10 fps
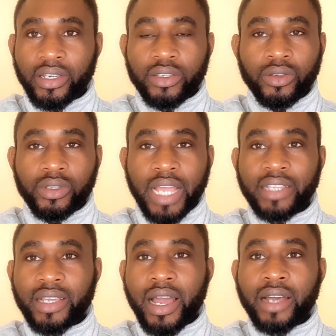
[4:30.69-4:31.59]
So
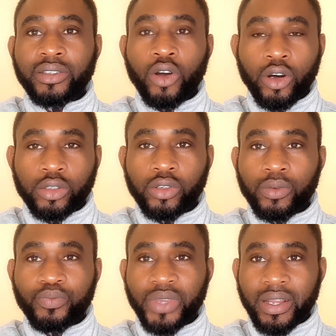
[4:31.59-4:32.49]
that has also
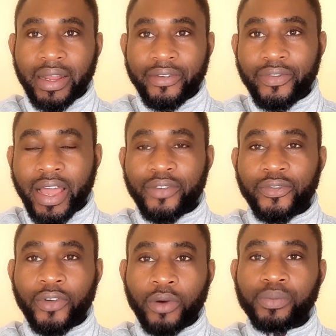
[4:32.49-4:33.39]
been clarified
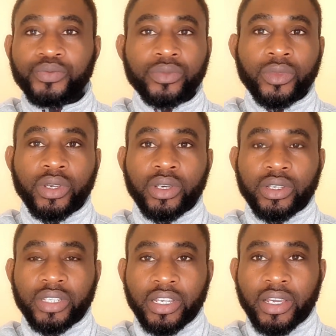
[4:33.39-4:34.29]
from
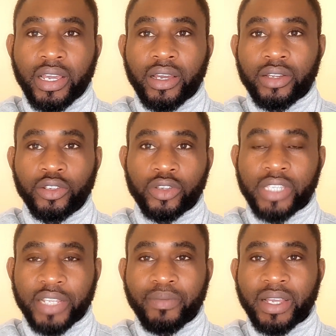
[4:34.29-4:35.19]
the new
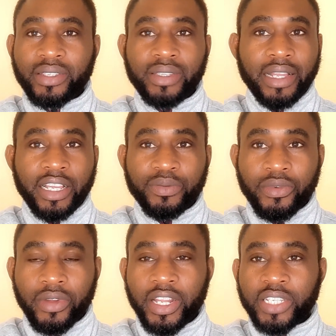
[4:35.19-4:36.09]
statement that has been
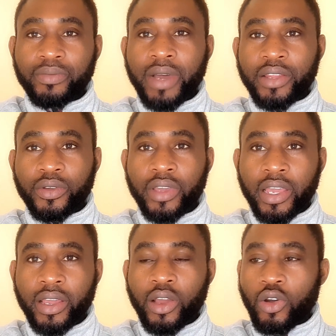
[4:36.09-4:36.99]
released by the
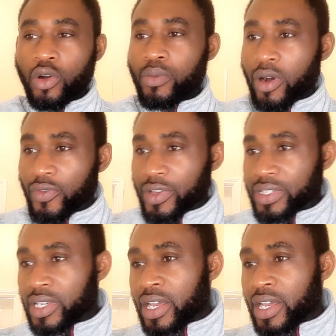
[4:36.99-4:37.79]
UK Home Office.